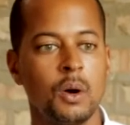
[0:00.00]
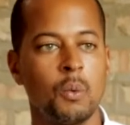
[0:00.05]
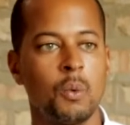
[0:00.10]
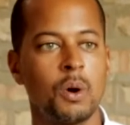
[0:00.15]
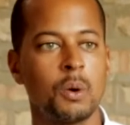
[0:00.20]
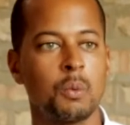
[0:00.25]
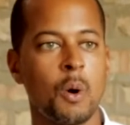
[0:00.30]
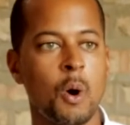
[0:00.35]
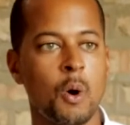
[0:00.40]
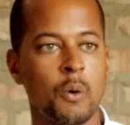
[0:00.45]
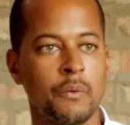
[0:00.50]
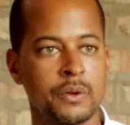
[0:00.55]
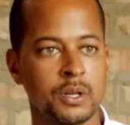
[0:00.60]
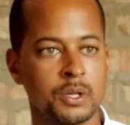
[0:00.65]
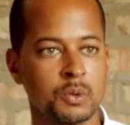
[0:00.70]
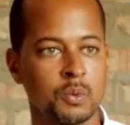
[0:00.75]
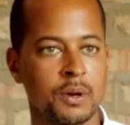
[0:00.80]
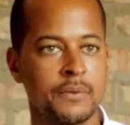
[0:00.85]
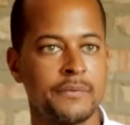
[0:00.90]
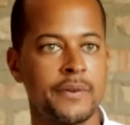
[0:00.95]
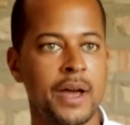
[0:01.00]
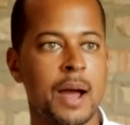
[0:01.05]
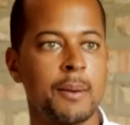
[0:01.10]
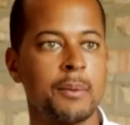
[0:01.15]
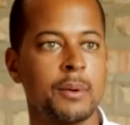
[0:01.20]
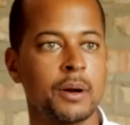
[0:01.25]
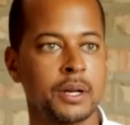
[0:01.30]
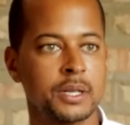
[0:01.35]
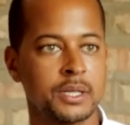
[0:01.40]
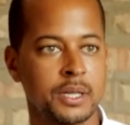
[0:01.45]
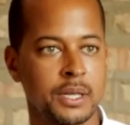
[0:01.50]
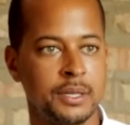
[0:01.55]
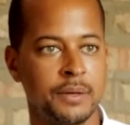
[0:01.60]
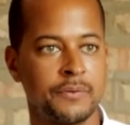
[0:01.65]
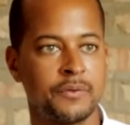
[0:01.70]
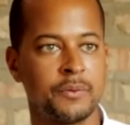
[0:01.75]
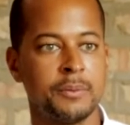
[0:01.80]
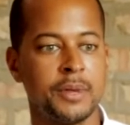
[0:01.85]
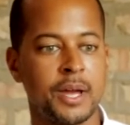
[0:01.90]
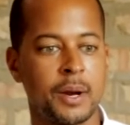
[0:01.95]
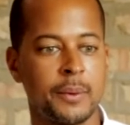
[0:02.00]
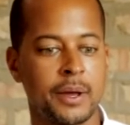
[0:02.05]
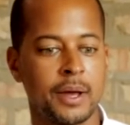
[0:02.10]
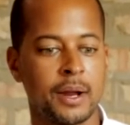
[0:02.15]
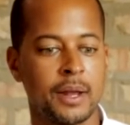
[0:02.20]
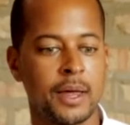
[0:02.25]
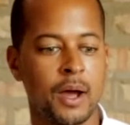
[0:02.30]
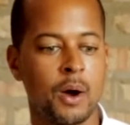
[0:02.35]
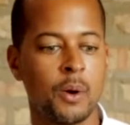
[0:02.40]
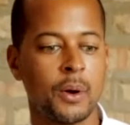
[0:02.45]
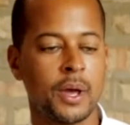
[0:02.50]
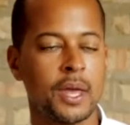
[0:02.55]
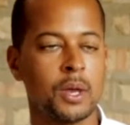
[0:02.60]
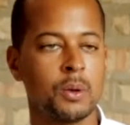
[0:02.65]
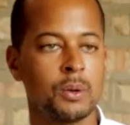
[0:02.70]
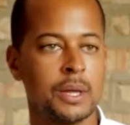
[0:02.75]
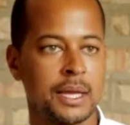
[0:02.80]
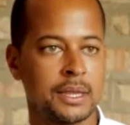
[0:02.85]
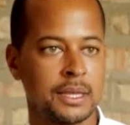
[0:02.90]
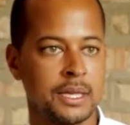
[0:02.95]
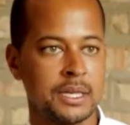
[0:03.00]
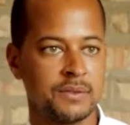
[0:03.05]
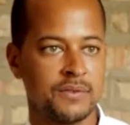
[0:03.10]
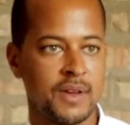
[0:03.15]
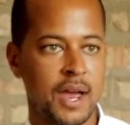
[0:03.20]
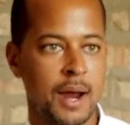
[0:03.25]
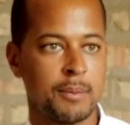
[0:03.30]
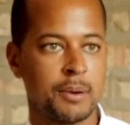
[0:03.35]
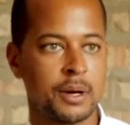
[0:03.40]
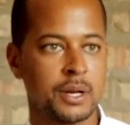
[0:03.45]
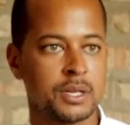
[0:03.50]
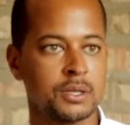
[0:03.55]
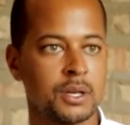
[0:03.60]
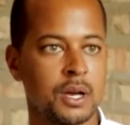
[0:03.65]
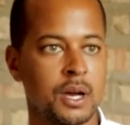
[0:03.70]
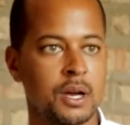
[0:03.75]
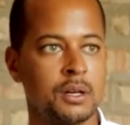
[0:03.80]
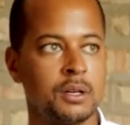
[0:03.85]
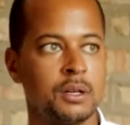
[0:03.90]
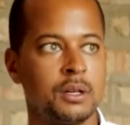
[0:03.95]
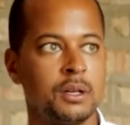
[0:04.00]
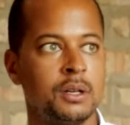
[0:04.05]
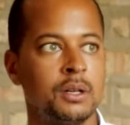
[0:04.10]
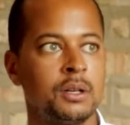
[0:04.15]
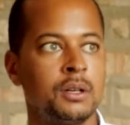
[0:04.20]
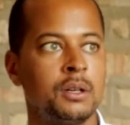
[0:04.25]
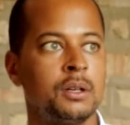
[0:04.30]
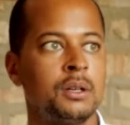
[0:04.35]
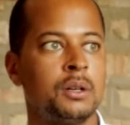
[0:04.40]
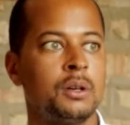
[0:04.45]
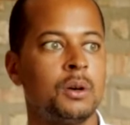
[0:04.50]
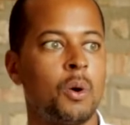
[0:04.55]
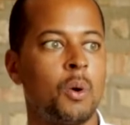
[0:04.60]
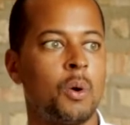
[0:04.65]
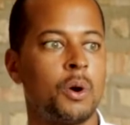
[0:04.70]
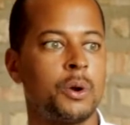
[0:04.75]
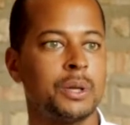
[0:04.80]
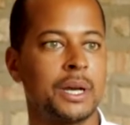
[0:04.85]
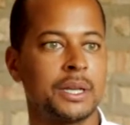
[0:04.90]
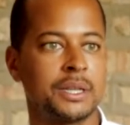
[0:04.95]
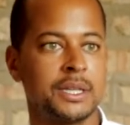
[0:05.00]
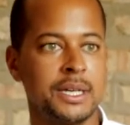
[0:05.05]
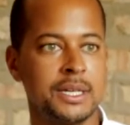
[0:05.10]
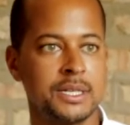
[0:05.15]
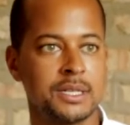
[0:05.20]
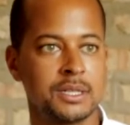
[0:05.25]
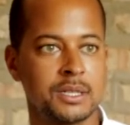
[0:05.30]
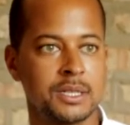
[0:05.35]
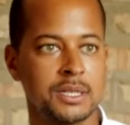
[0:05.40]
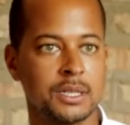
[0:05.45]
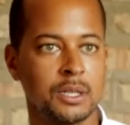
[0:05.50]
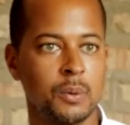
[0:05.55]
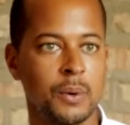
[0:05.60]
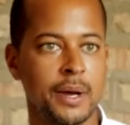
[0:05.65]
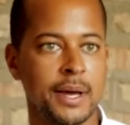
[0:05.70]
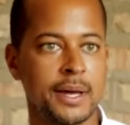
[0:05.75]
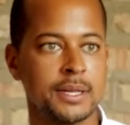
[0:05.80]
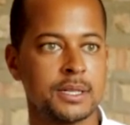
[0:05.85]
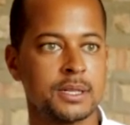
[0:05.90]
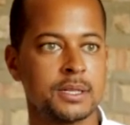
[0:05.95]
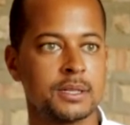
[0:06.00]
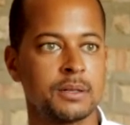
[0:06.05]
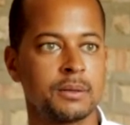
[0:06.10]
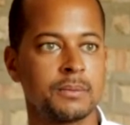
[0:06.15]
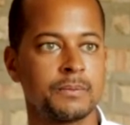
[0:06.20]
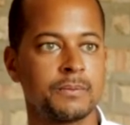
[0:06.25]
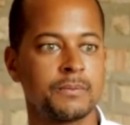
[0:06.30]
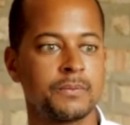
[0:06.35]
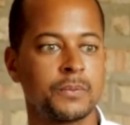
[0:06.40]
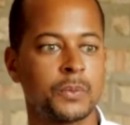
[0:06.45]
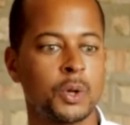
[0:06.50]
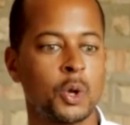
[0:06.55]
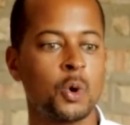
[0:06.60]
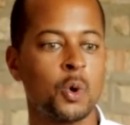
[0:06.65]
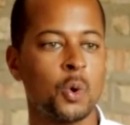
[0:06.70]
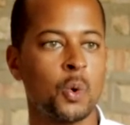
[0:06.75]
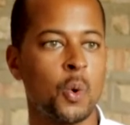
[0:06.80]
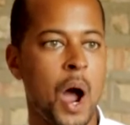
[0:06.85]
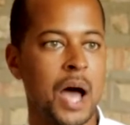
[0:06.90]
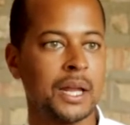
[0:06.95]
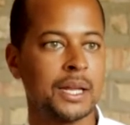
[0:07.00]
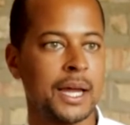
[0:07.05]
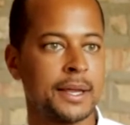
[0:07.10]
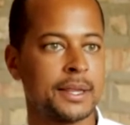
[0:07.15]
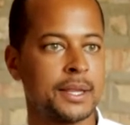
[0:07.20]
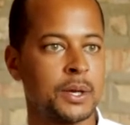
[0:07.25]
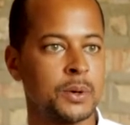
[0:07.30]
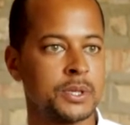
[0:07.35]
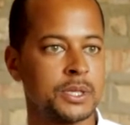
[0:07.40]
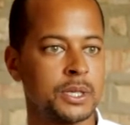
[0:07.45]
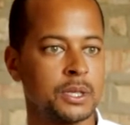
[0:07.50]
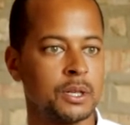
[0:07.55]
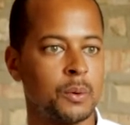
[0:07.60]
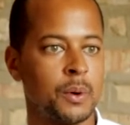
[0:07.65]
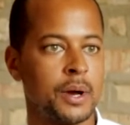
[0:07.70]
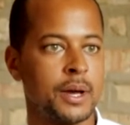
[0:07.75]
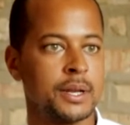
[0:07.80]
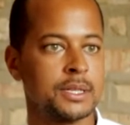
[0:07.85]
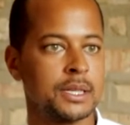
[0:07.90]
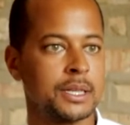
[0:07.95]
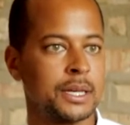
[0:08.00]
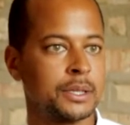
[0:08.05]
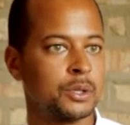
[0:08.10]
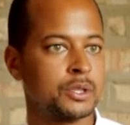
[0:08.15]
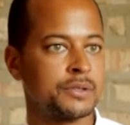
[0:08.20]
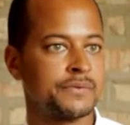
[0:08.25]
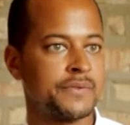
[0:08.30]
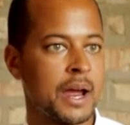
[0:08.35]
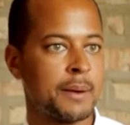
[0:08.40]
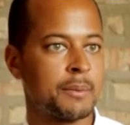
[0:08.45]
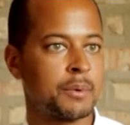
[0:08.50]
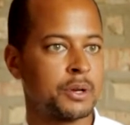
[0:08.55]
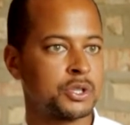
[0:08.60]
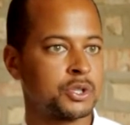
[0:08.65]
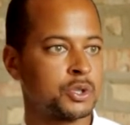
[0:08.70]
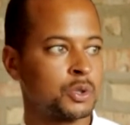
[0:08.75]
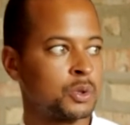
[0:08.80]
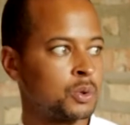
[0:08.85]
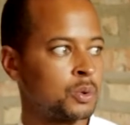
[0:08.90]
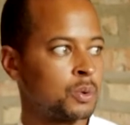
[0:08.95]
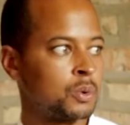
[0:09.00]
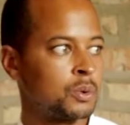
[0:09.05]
What wovens? What fabrics? And then from there, we kind of like, okay, you like these fabrics, or you like these silhouettes? Cool, I like those silhouettes. I like those fabrics too.